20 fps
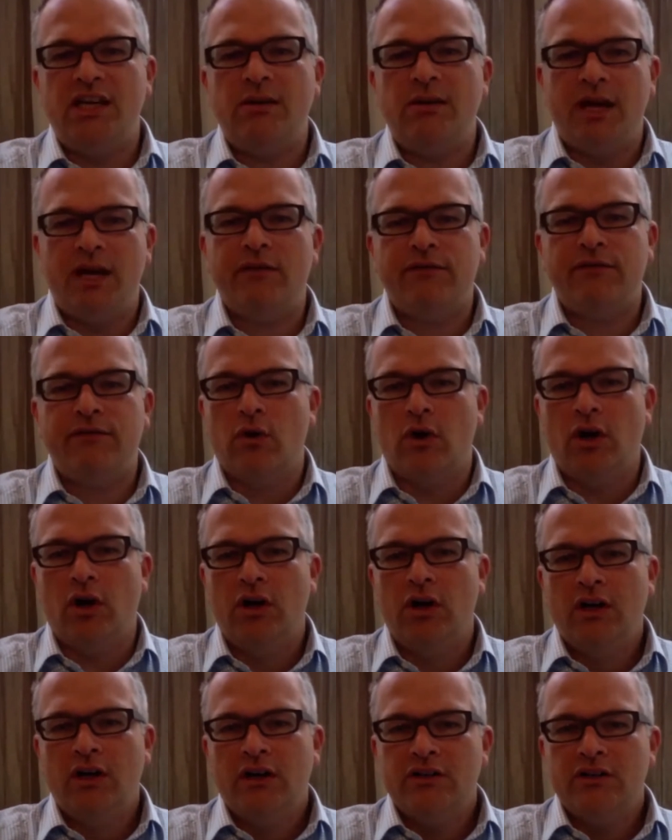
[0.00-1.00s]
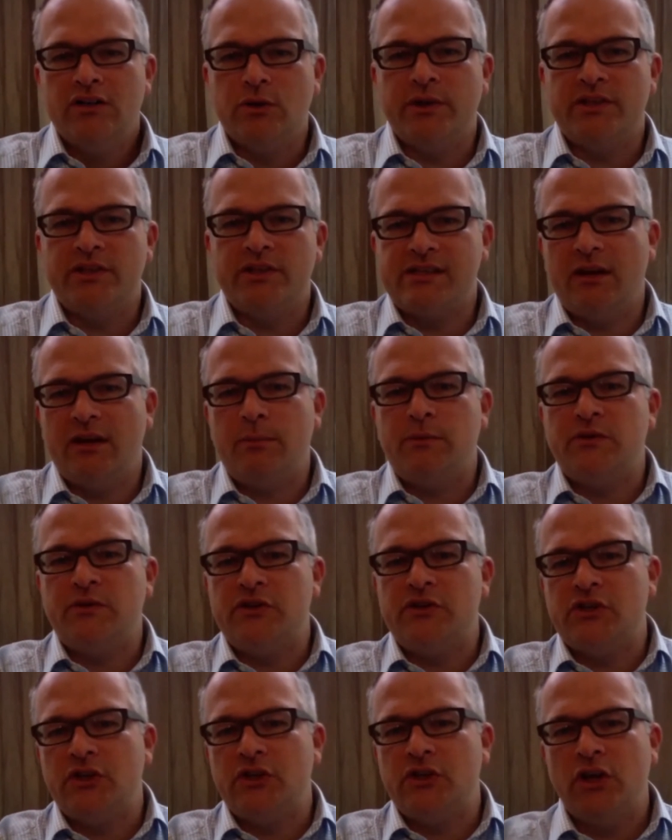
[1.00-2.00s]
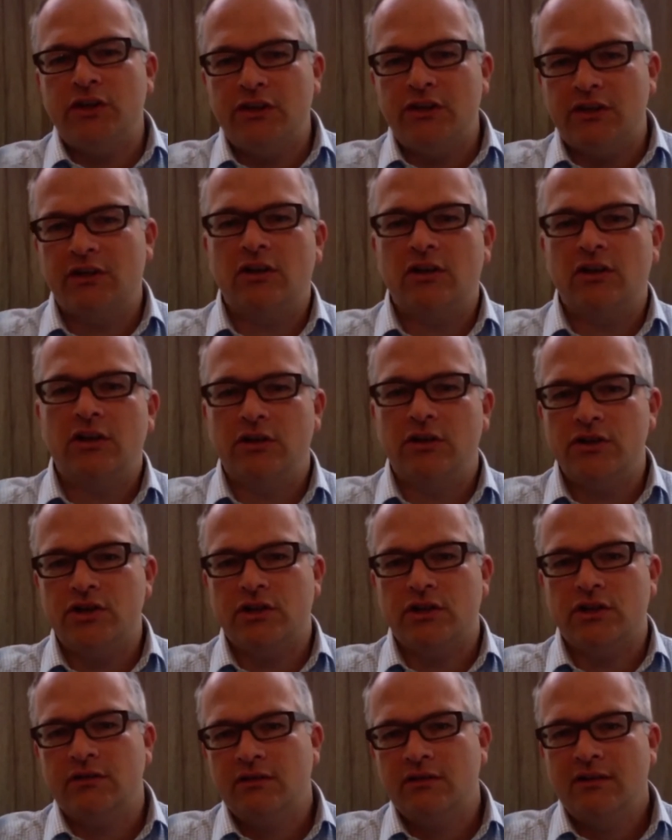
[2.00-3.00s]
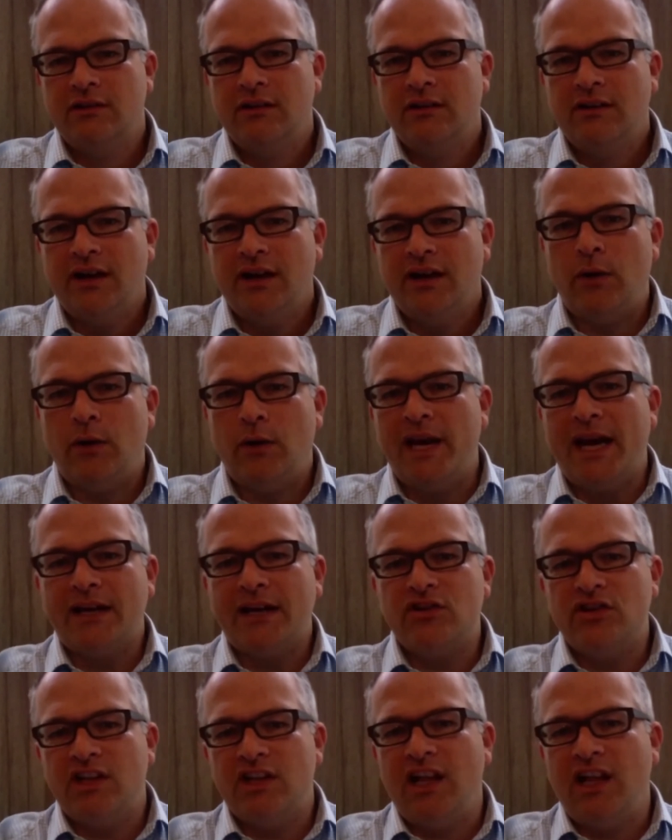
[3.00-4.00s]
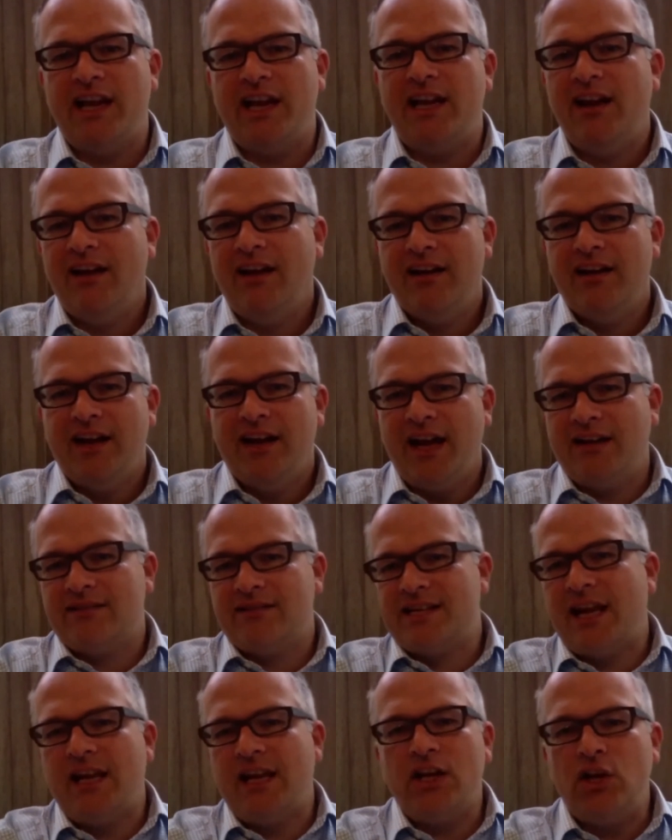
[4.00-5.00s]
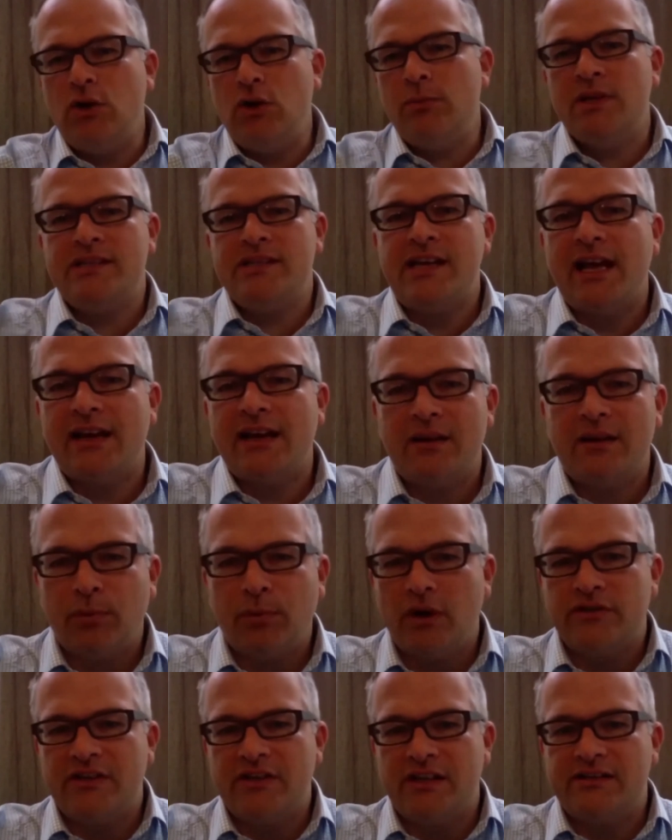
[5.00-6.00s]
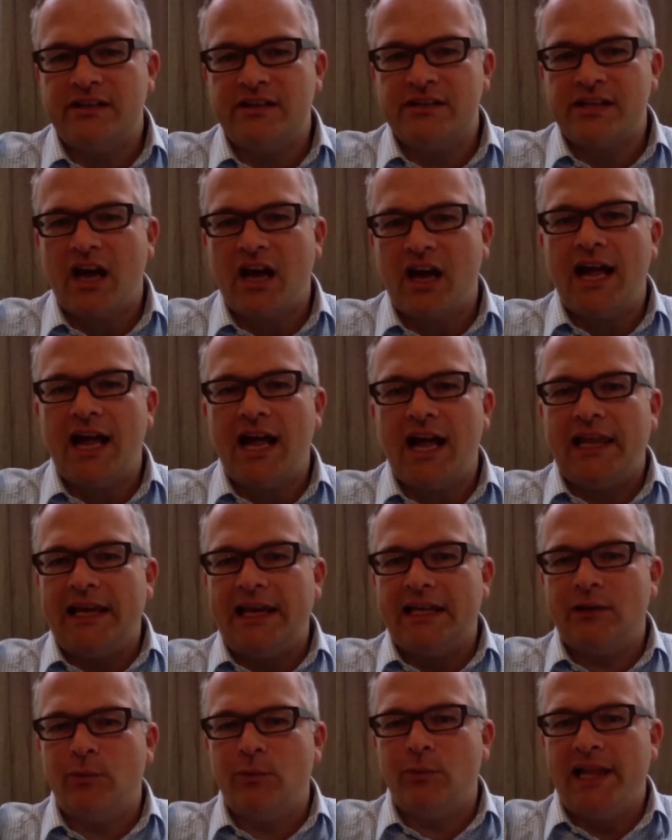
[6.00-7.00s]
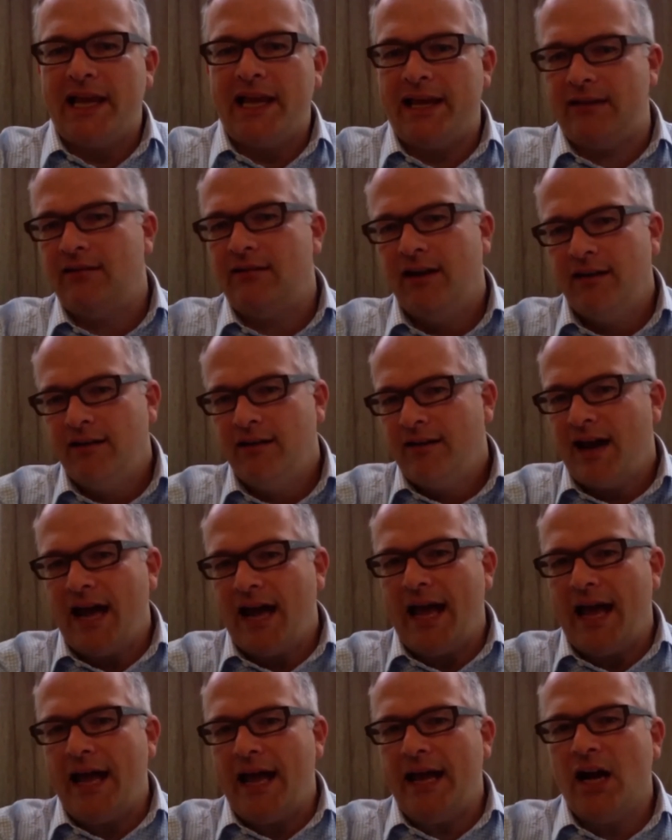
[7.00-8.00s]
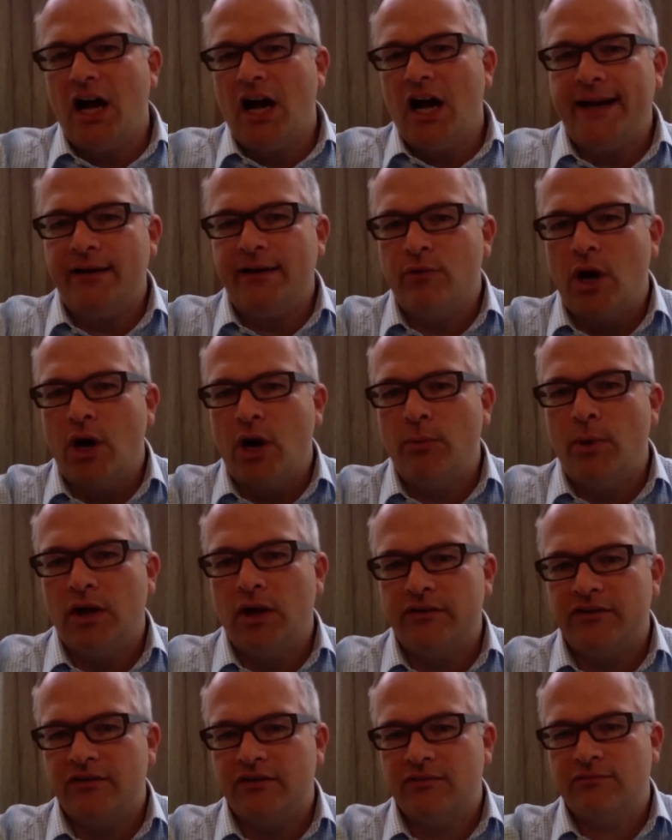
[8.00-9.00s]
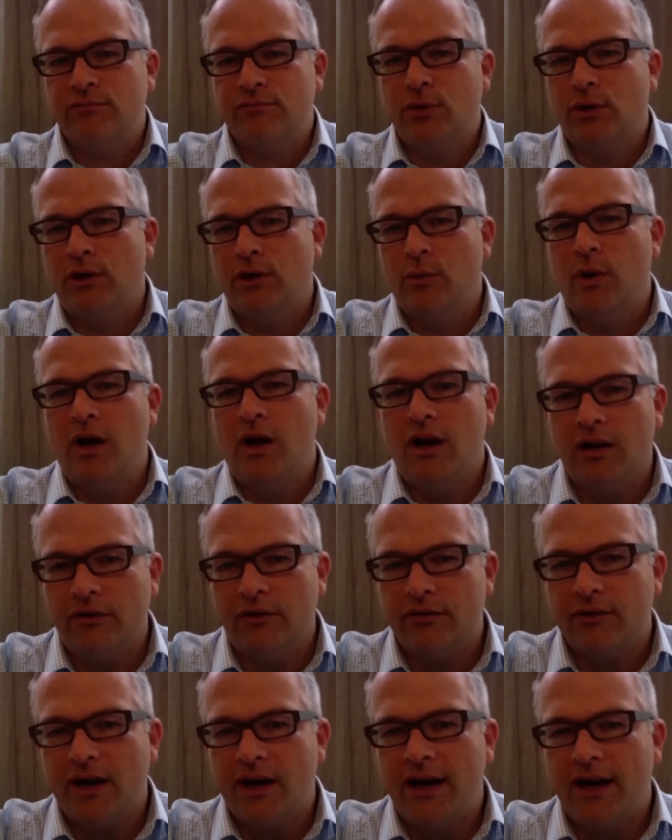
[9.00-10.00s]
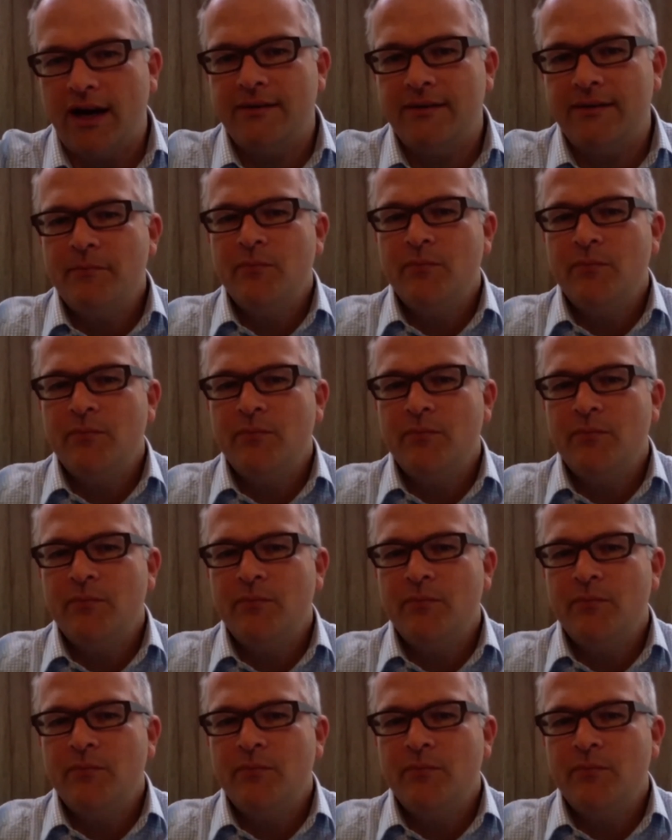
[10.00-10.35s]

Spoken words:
metaphor to its absurd conclusion, and we actually take humans out of the process entirely and we let AI and robots rule the world, right?